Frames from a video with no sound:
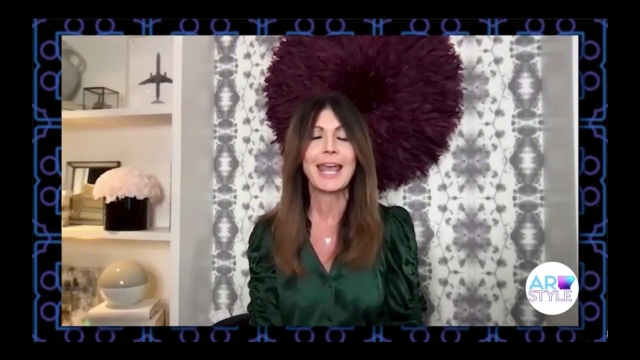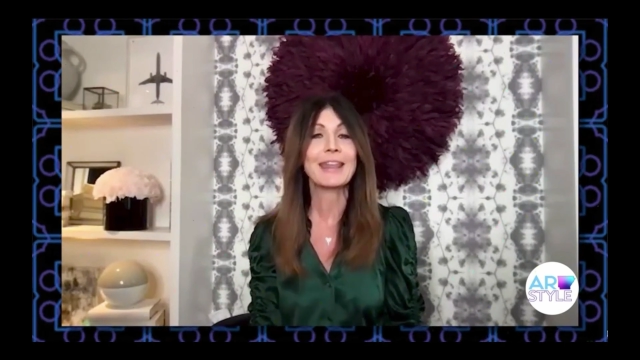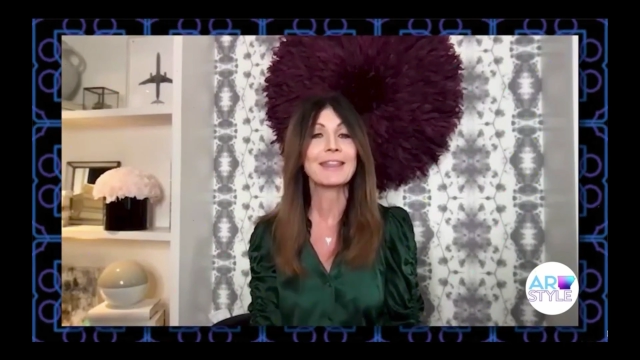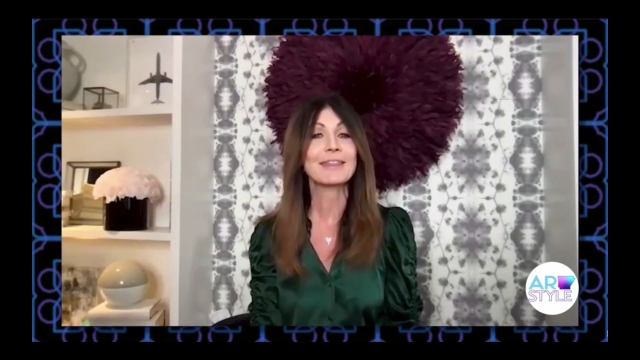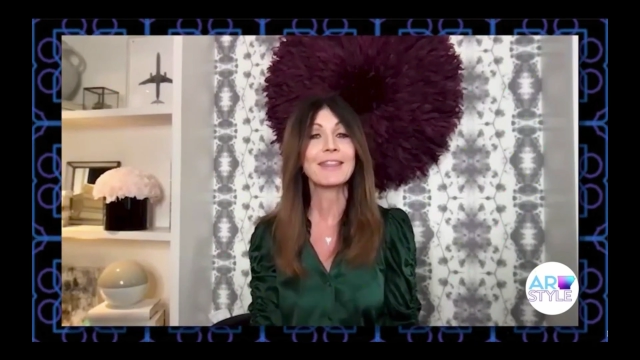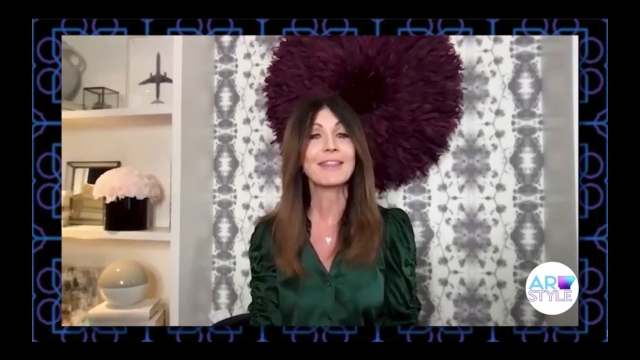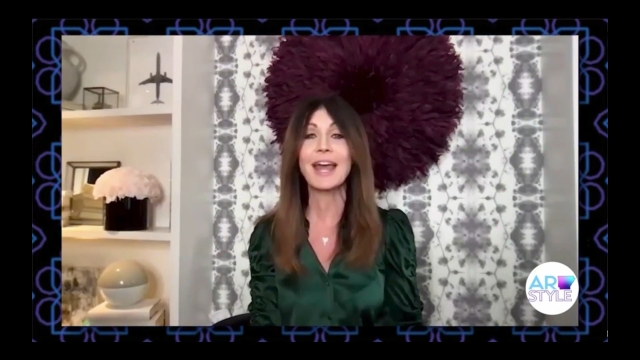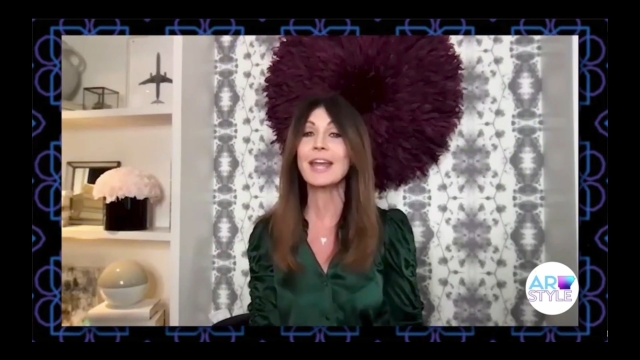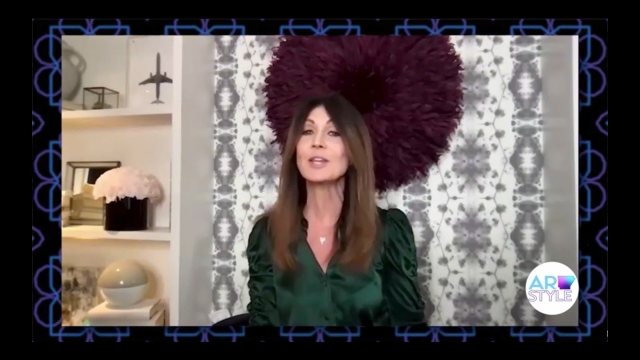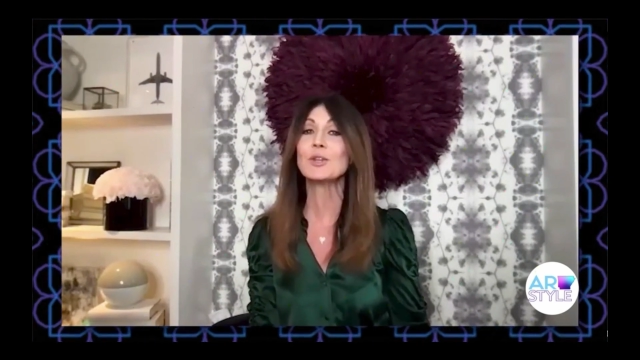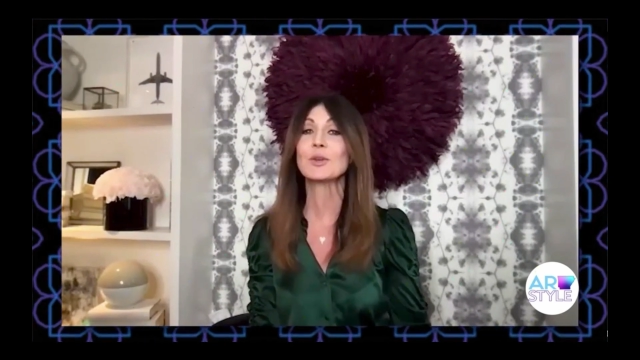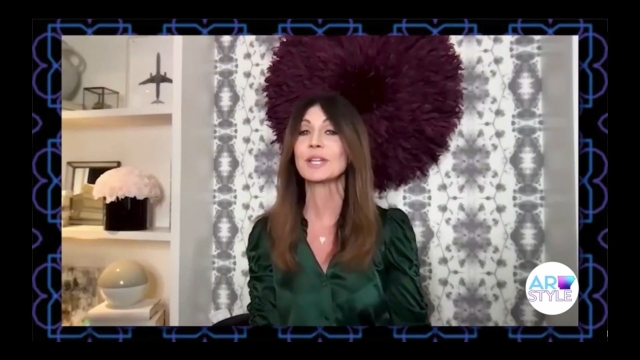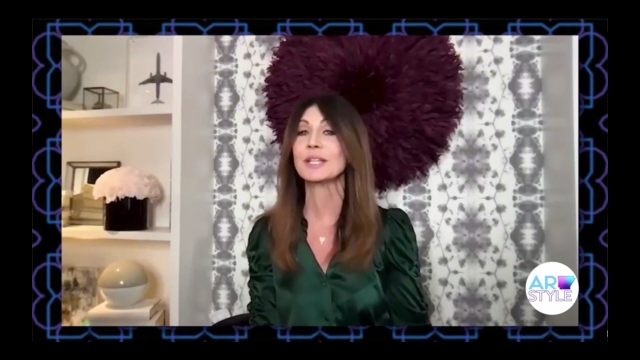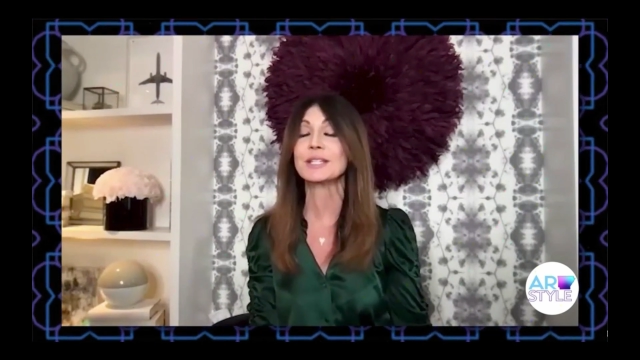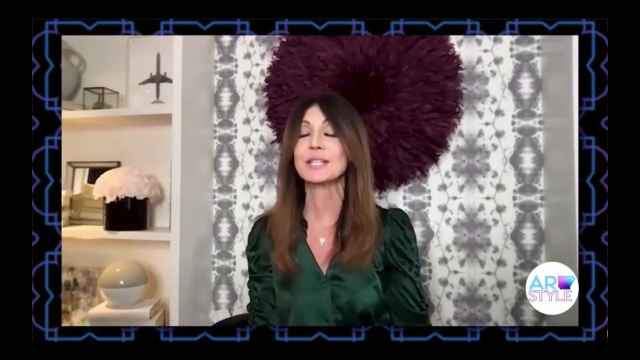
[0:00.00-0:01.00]
And then
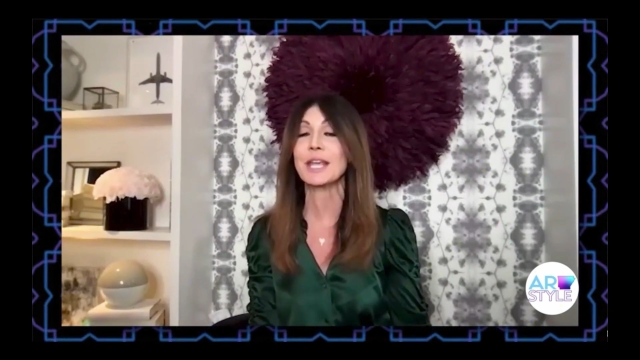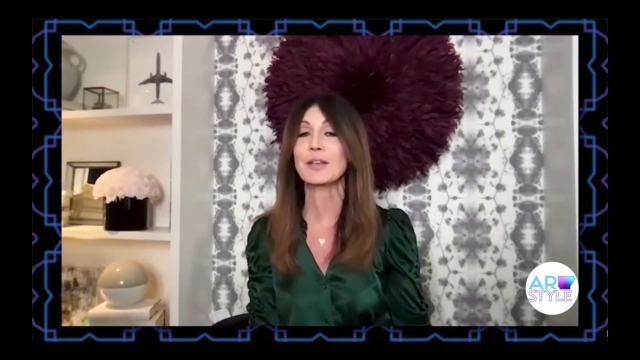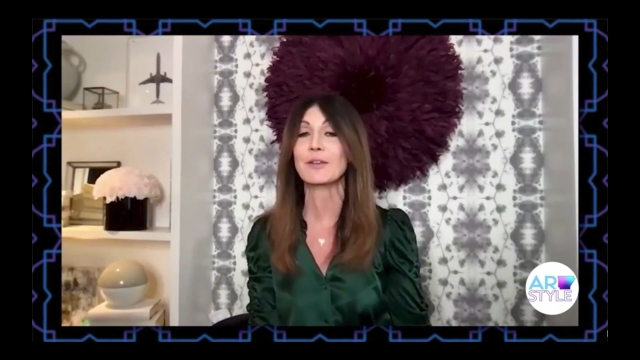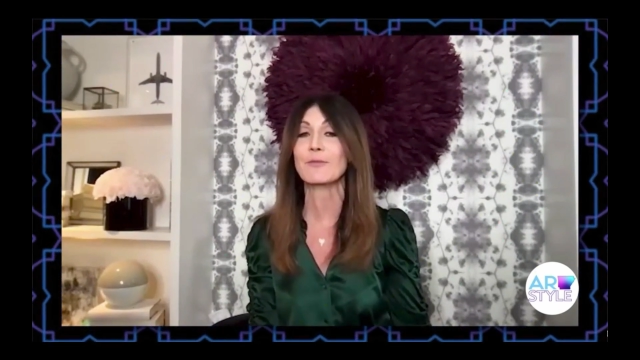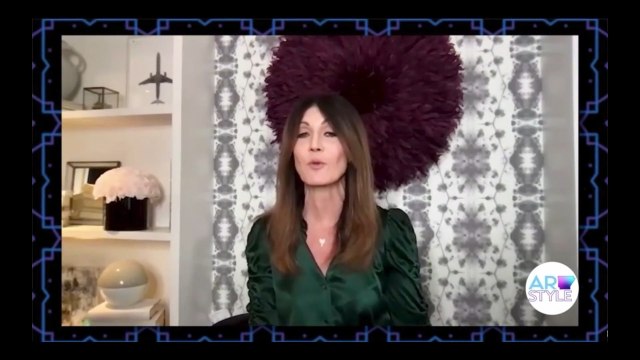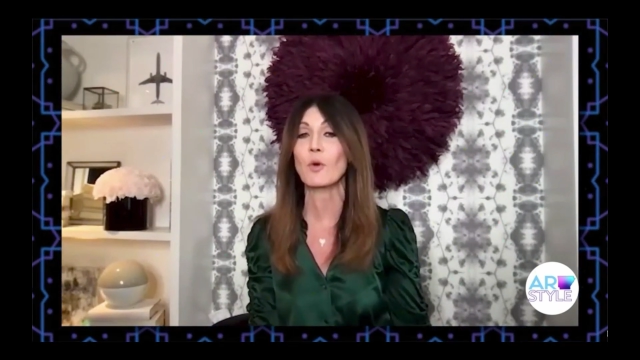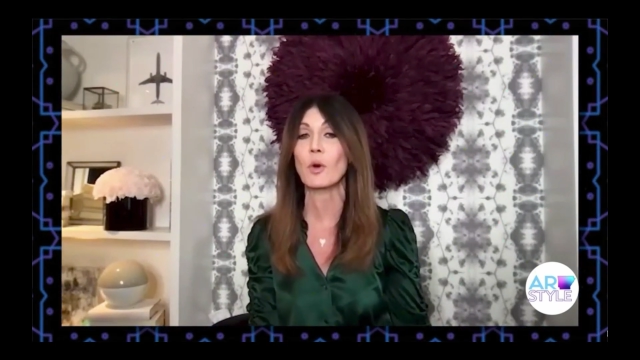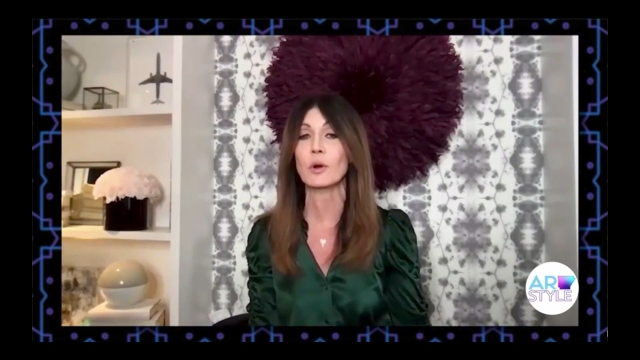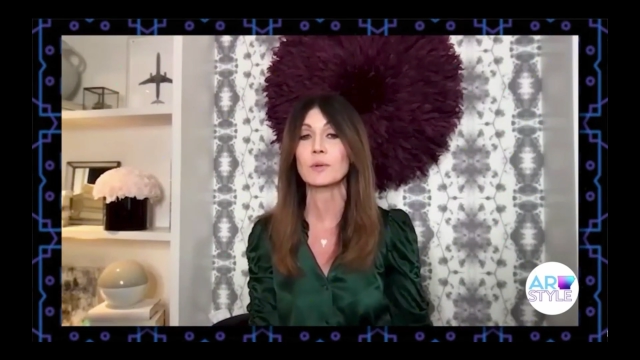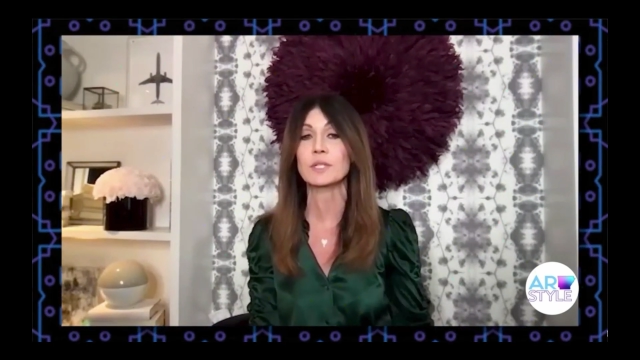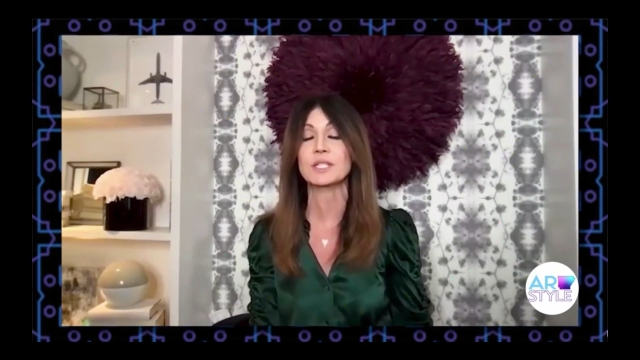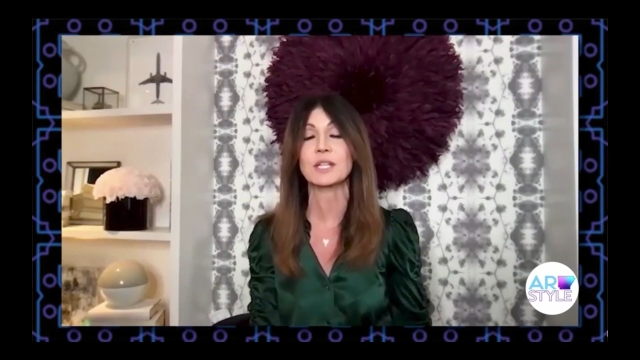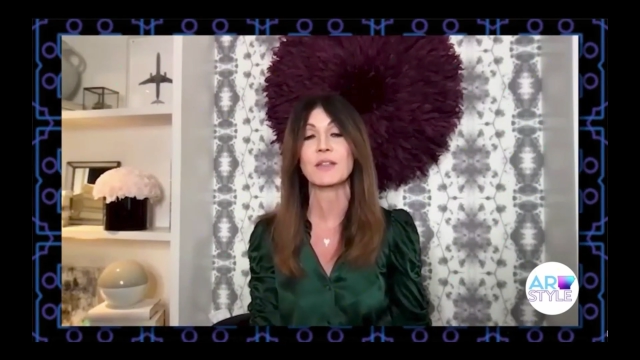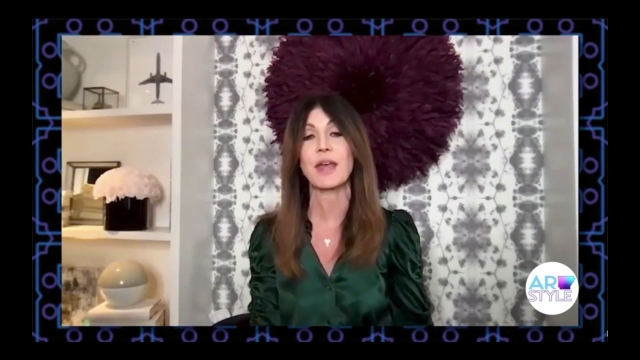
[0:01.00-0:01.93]
you can take it forward to